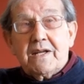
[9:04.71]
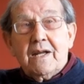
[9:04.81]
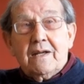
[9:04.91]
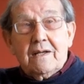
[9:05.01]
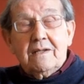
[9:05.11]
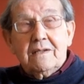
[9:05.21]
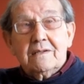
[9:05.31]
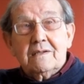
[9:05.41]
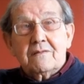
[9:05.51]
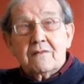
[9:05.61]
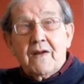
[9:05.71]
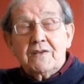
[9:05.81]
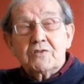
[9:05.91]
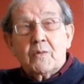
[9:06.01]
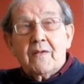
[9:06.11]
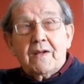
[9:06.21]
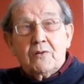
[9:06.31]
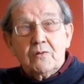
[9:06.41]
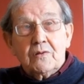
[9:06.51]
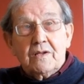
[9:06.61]
were taking revenge where
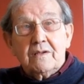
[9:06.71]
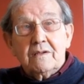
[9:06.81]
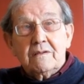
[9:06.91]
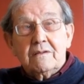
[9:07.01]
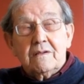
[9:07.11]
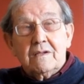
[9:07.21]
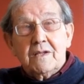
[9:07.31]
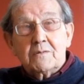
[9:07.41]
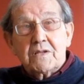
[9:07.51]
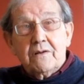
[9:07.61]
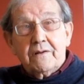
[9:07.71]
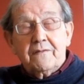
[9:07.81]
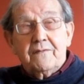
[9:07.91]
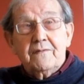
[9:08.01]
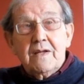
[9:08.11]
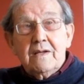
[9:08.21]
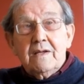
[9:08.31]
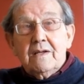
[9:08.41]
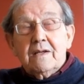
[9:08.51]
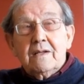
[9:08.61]
they could, and there was a lot of
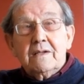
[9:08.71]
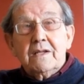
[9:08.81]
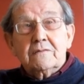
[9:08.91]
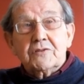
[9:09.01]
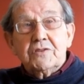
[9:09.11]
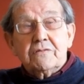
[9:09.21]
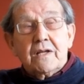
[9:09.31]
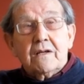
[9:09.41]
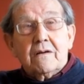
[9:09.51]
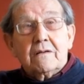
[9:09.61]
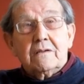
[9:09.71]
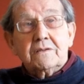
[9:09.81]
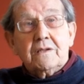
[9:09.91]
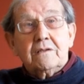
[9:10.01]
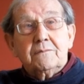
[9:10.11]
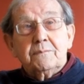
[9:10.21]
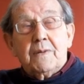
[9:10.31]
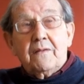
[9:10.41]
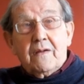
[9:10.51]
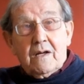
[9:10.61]
illegal shooting going on, you know,
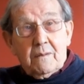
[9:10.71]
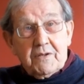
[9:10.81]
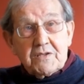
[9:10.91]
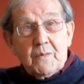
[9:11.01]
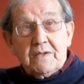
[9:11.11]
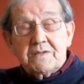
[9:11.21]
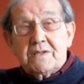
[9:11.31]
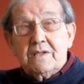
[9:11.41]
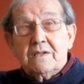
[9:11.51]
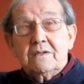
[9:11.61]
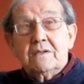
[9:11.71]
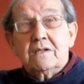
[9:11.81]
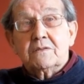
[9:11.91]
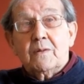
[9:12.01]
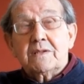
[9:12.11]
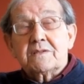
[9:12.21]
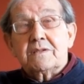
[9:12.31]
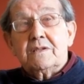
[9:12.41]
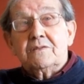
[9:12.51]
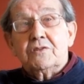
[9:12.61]
by the army as well as the
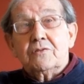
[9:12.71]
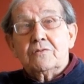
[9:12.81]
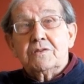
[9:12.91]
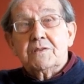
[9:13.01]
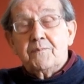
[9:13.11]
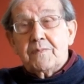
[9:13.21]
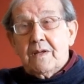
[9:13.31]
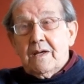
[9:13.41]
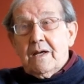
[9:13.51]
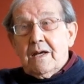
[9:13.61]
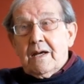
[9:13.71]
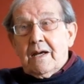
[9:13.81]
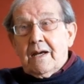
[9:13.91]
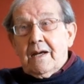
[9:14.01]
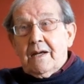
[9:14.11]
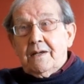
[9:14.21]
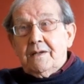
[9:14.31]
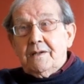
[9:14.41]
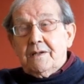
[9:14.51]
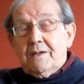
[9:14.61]
Jews.
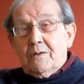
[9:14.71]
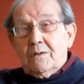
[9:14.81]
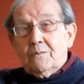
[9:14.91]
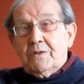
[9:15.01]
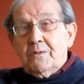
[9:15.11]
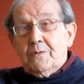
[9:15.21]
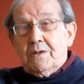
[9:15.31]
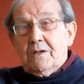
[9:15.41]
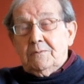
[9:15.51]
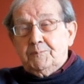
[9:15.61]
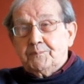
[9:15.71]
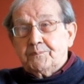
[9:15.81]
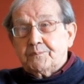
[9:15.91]
And we were